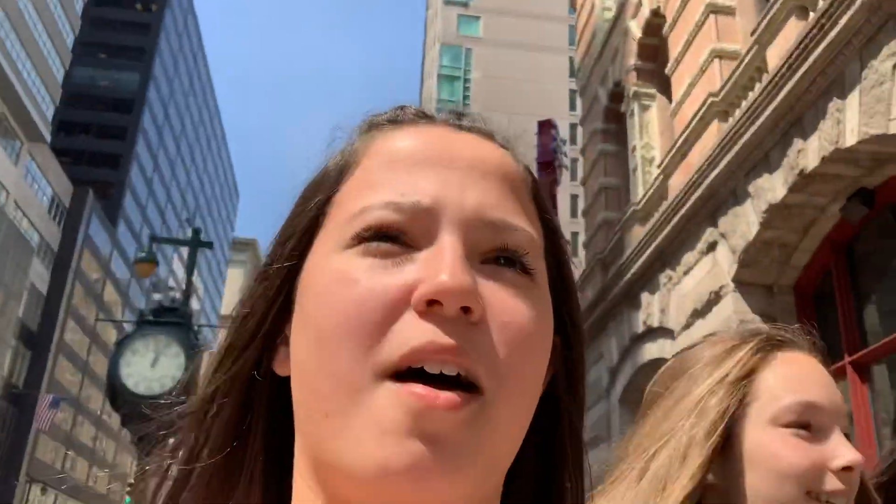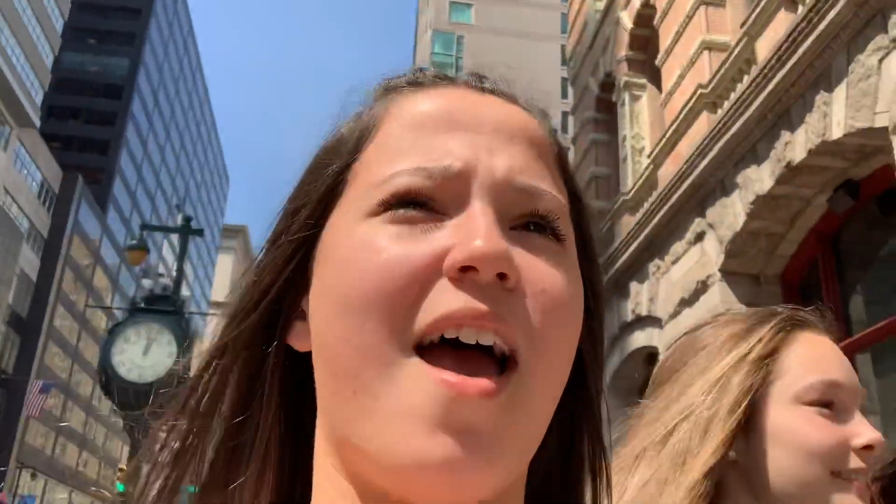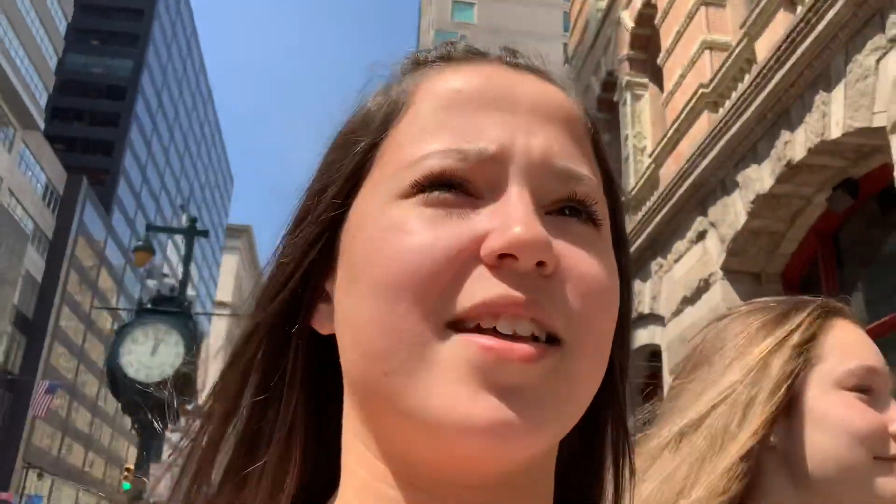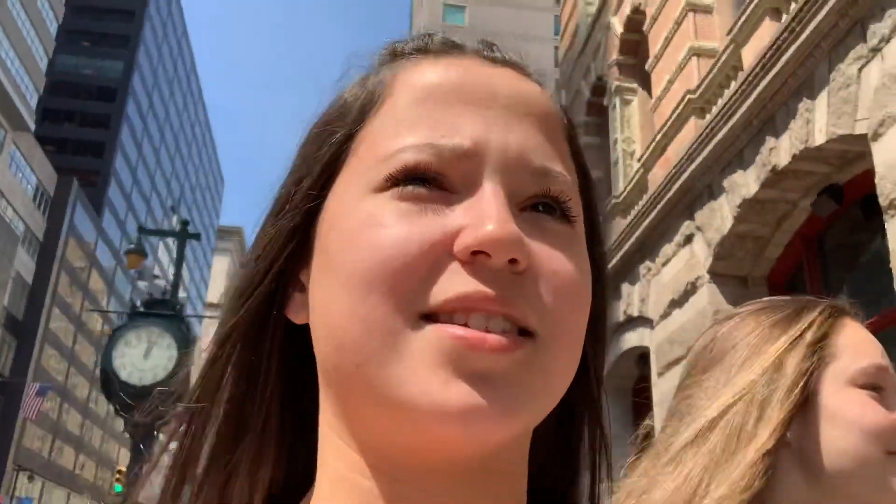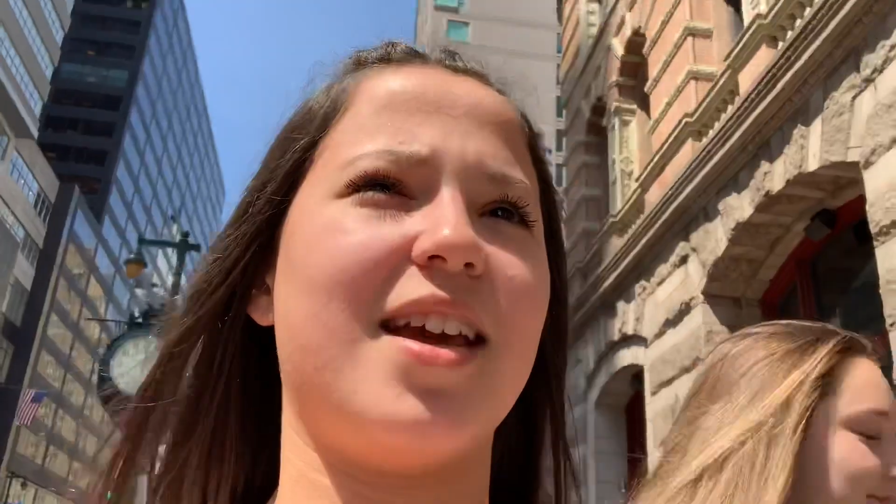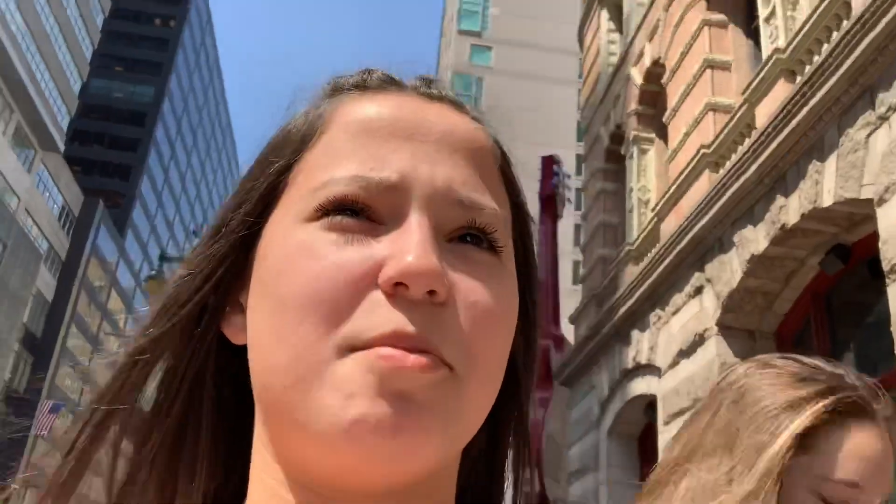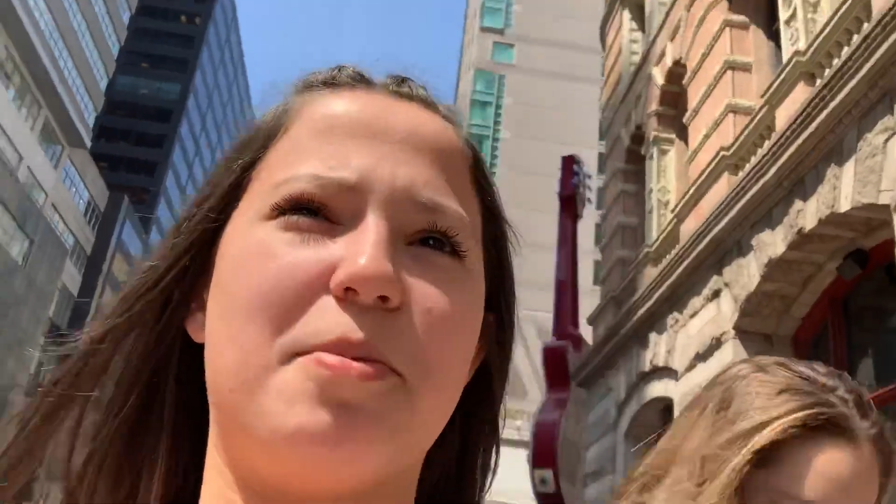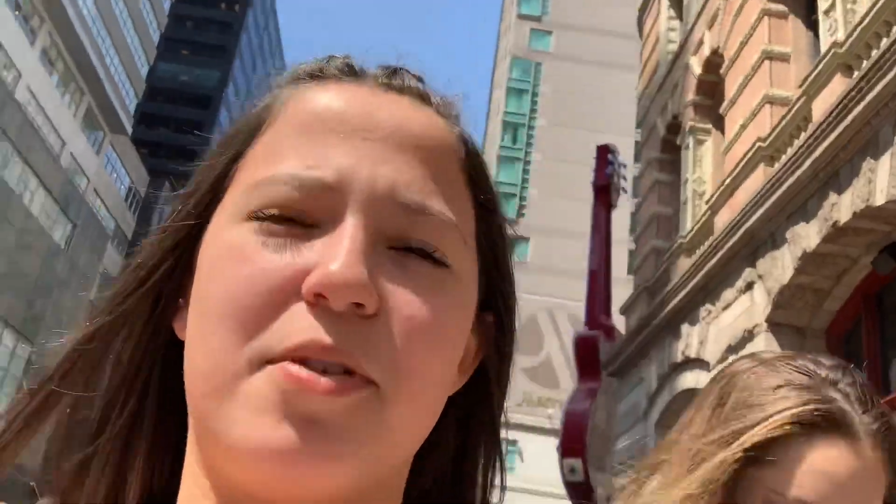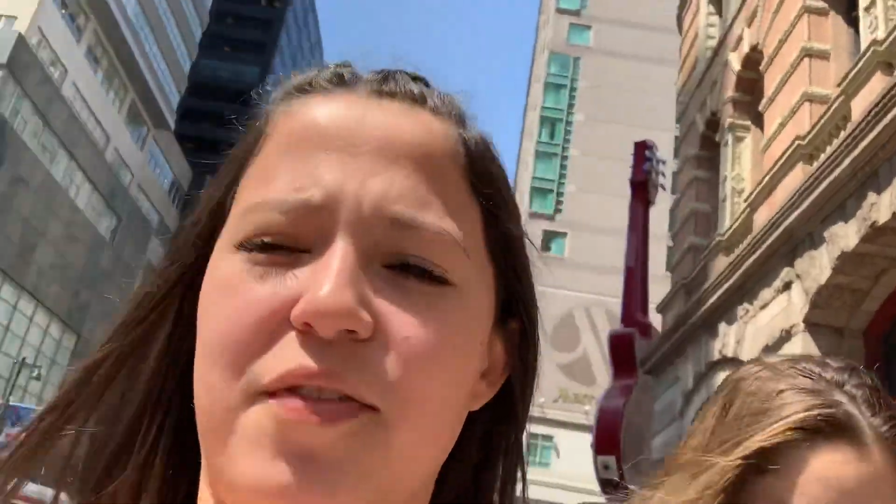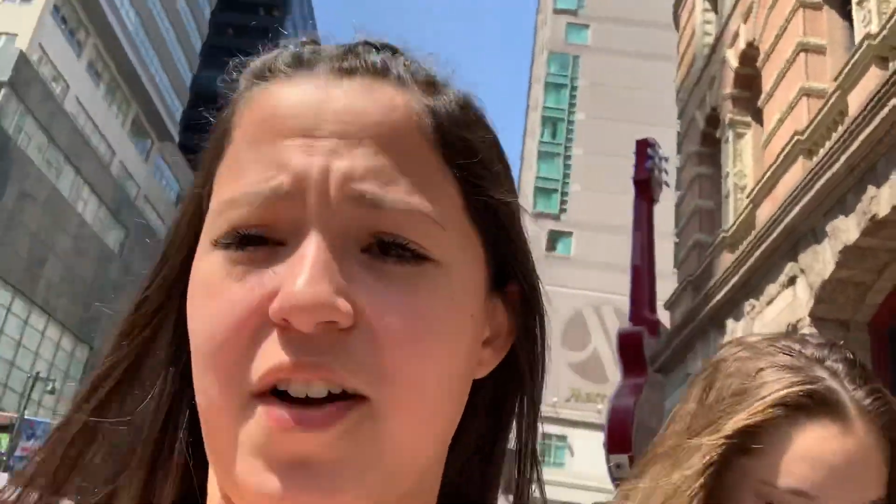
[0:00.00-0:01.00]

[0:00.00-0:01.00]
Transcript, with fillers: but it's gonna be pretty